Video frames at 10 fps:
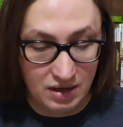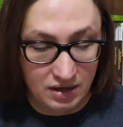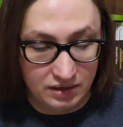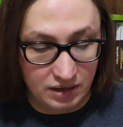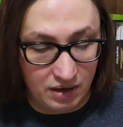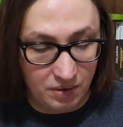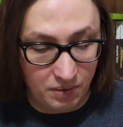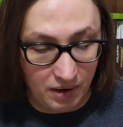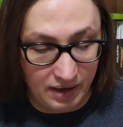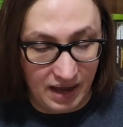So
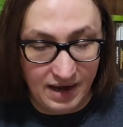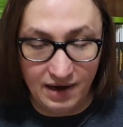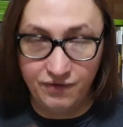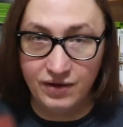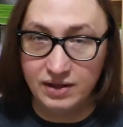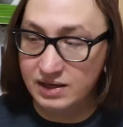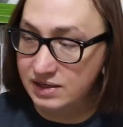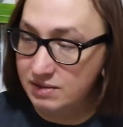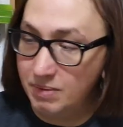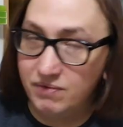again, I think this
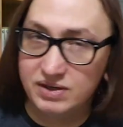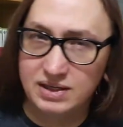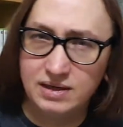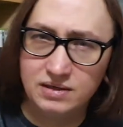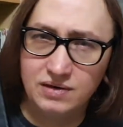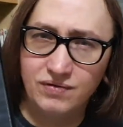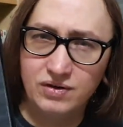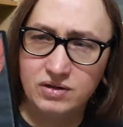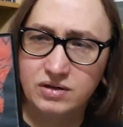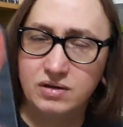is a bit of a censored
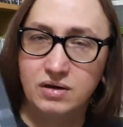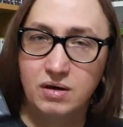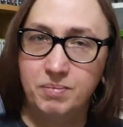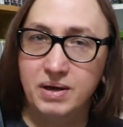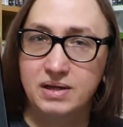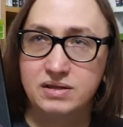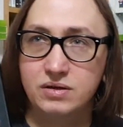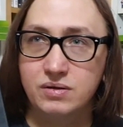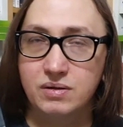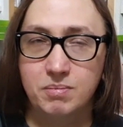version compared
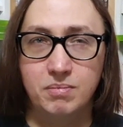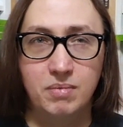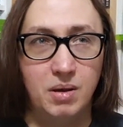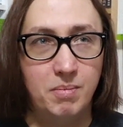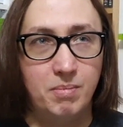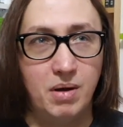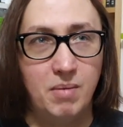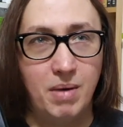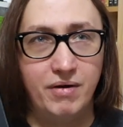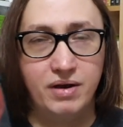to the
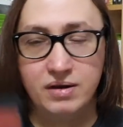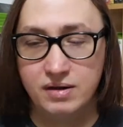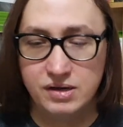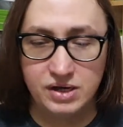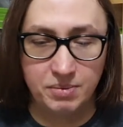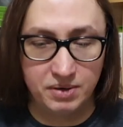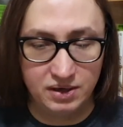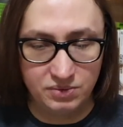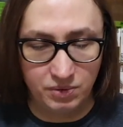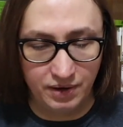American and the
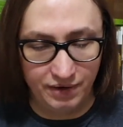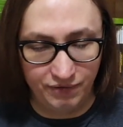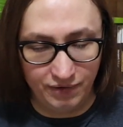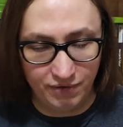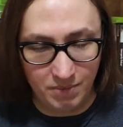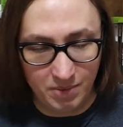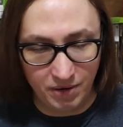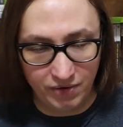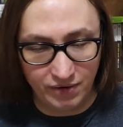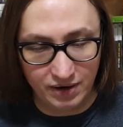Japanese one, if I remember
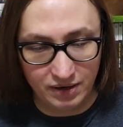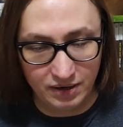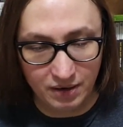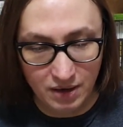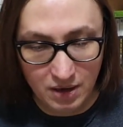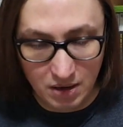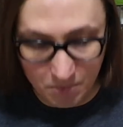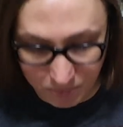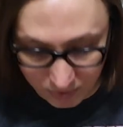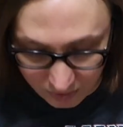correctly.
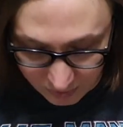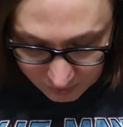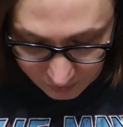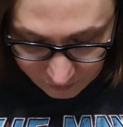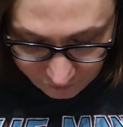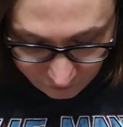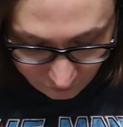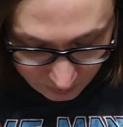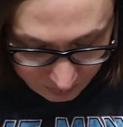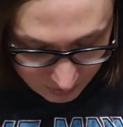But
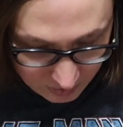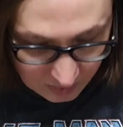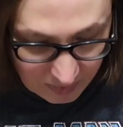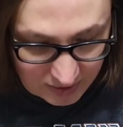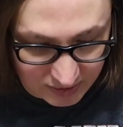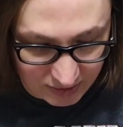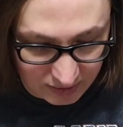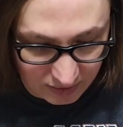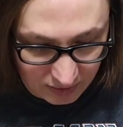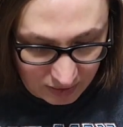flipping
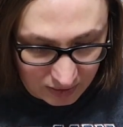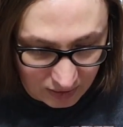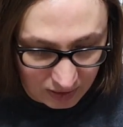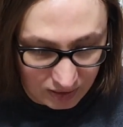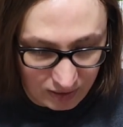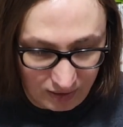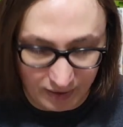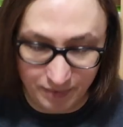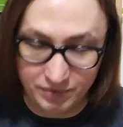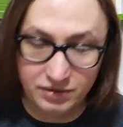amazing.
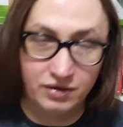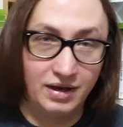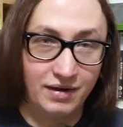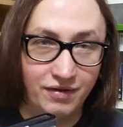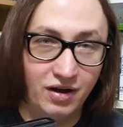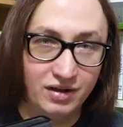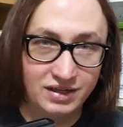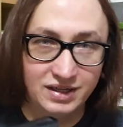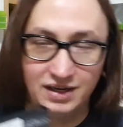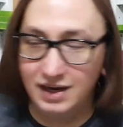I'm just looking, I've got a
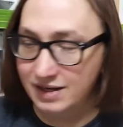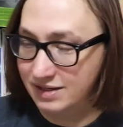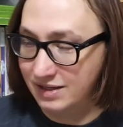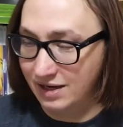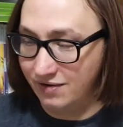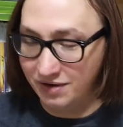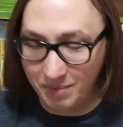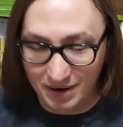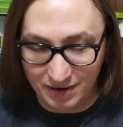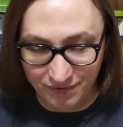CEX sticker on the
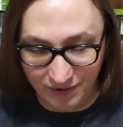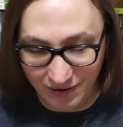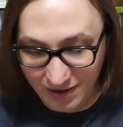back of it.